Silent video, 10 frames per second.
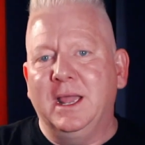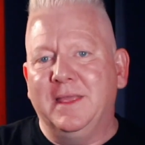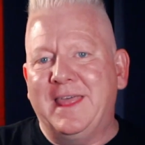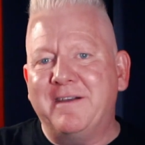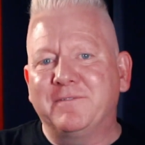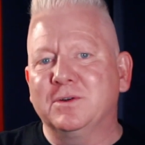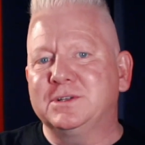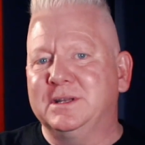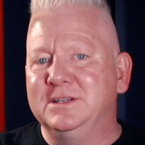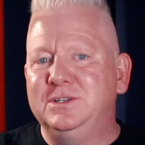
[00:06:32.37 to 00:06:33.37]
and that
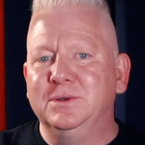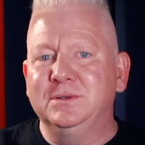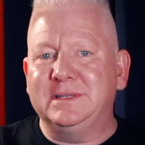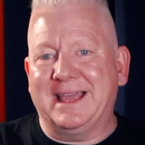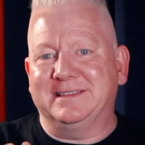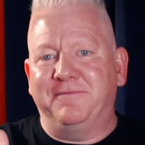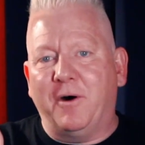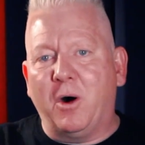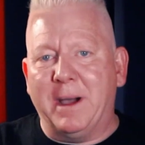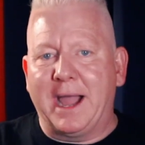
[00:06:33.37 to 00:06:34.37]
version is used as a
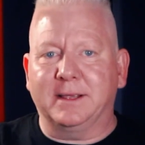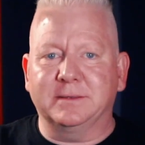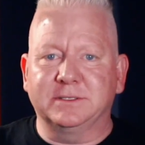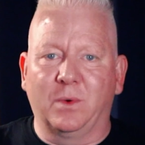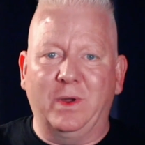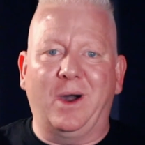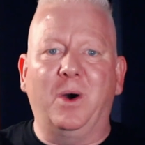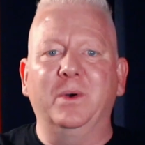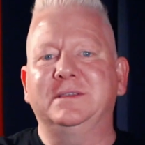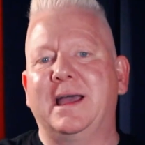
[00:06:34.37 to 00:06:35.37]
fallback. So we
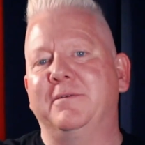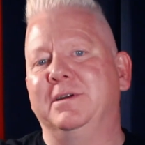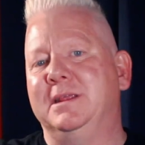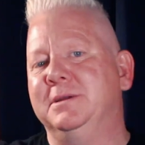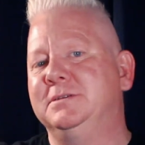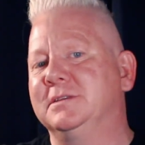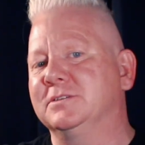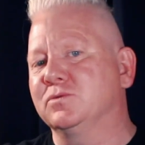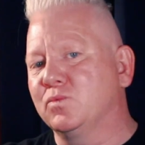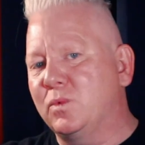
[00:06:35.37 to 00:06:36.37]
always have an image
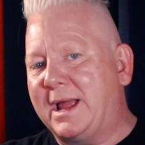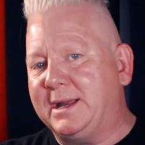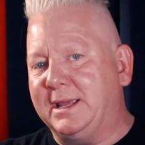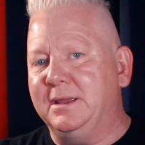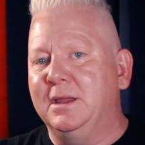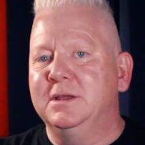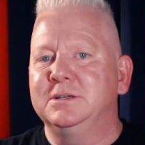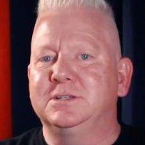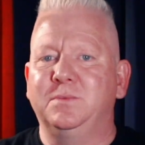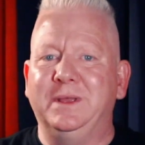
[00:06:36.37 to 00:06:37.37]
that's ready
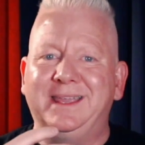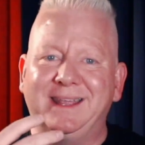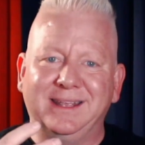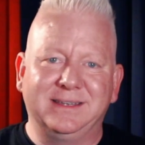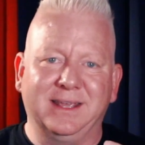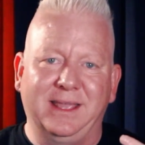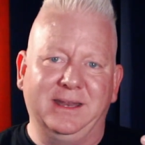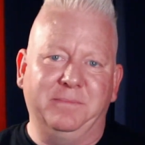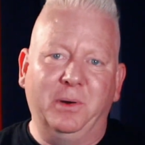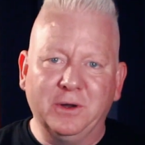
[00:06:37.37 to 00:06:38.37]
should we get into
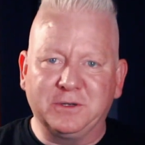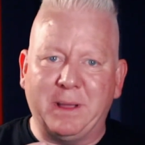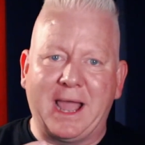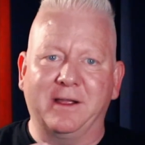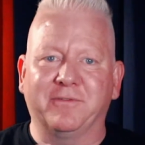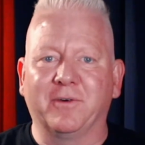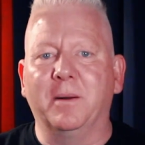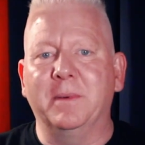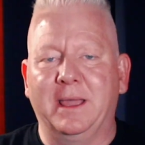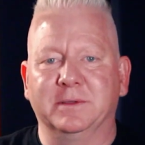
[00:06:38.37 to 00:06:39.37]
any pushback
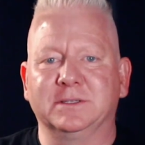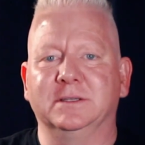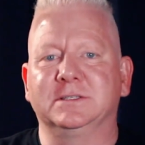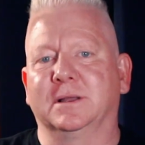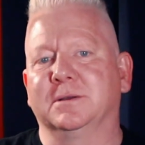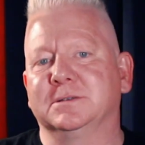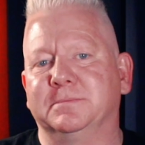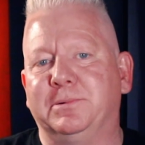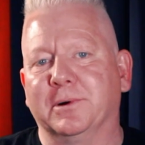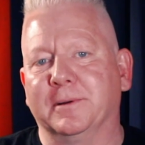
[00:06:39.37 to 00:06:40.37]
from Amazon seller
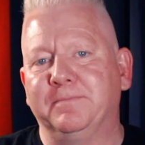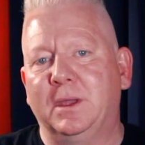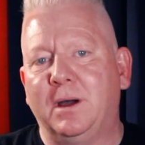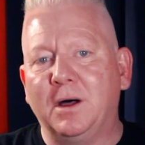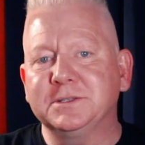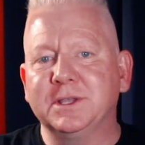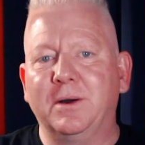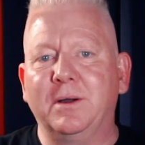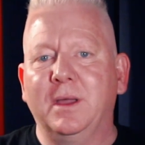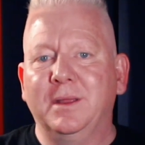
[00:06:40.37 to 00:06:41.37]
support.
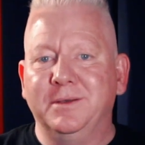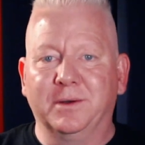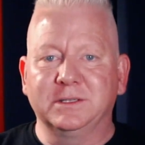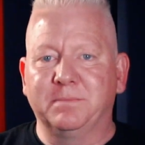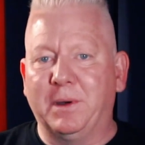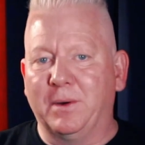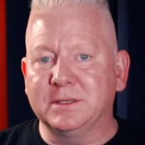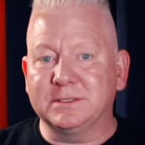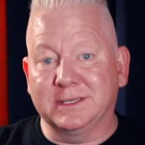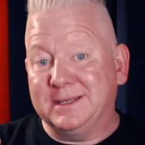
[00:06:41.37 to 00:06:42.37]
Also, note as a
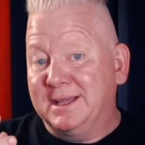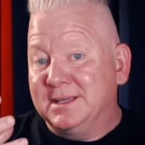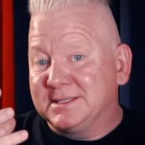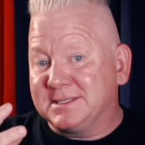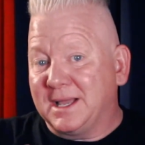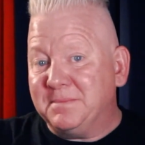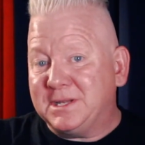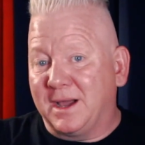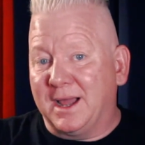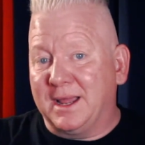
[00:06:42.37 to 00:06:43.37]
bonus that
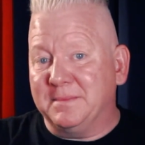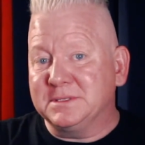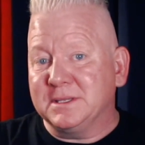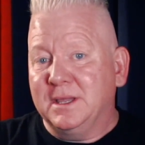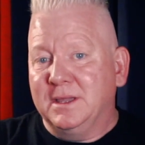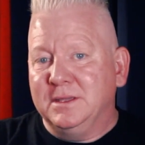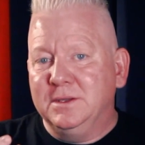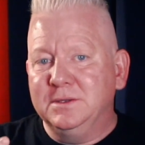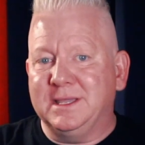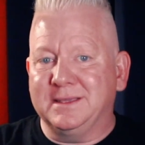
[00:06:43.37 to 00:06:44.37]
sometimes
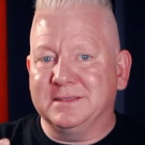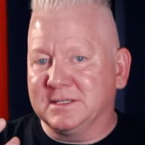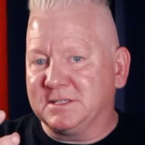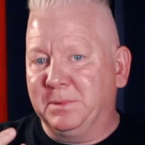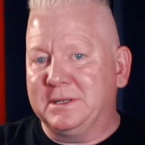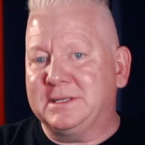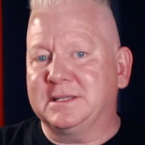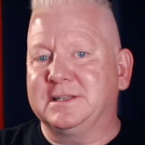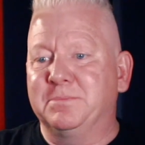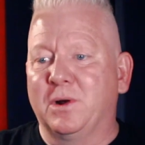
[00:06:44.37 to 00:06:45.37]
using the split
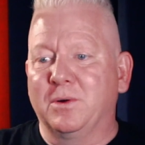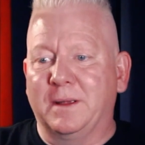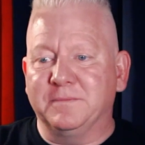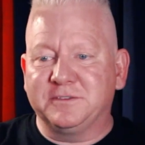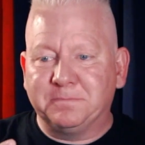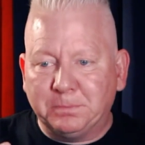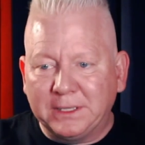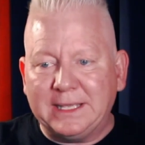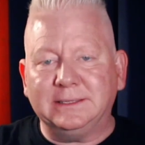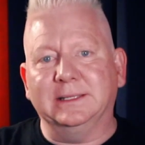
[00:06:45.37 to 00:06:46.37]
testing program
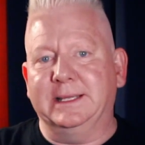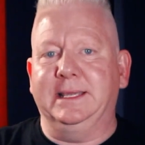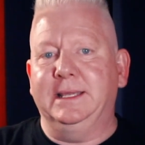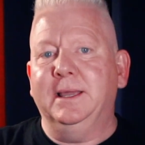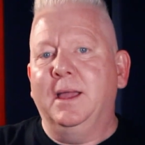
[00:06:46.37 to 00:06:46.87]
Splitly